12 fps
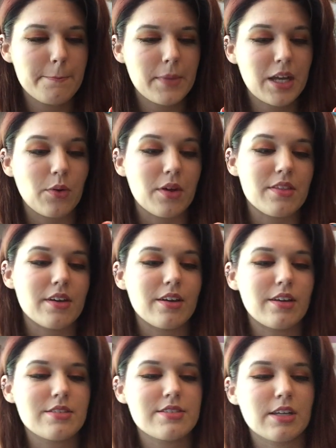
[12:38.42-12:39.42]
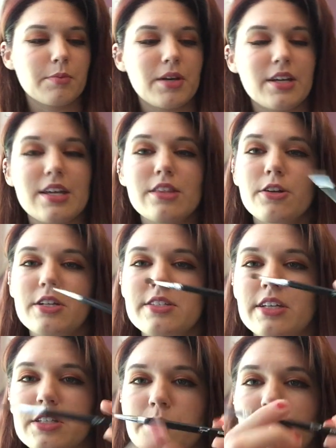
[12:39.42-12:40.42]
Anyway, the Sigma
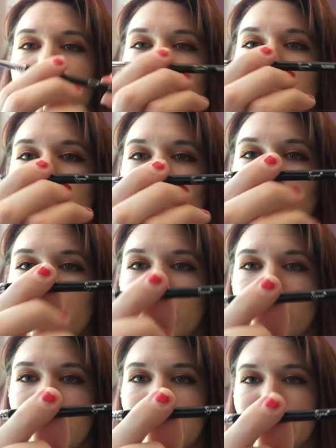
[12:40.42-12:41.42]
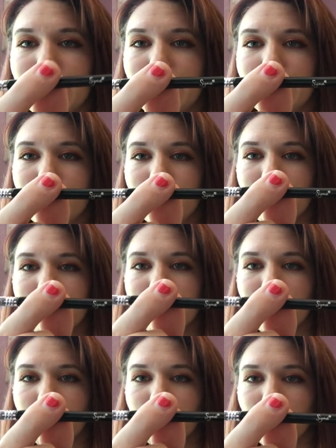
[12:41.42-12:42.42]
E36 brush,
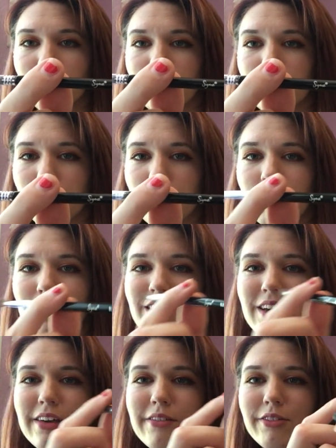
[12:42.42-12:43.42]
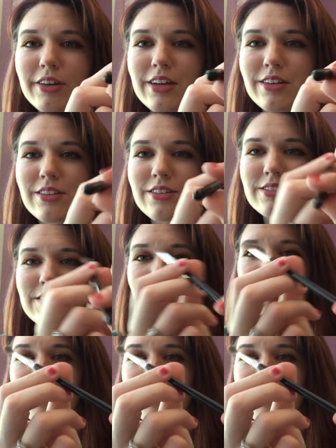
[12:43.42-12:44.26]
E36, we're going to show you every end of this guy